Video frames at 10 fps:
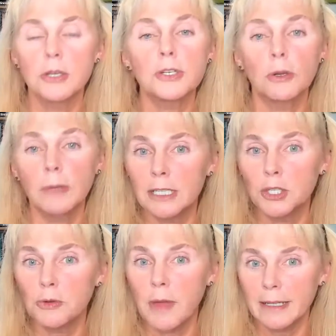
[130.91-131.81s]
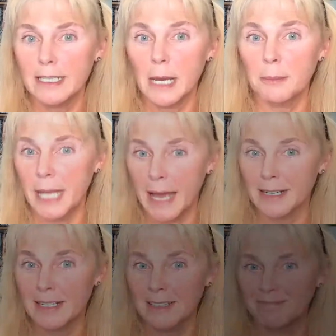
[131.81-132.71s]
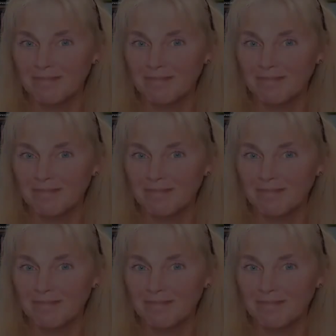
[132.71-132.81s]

So let's do that step next.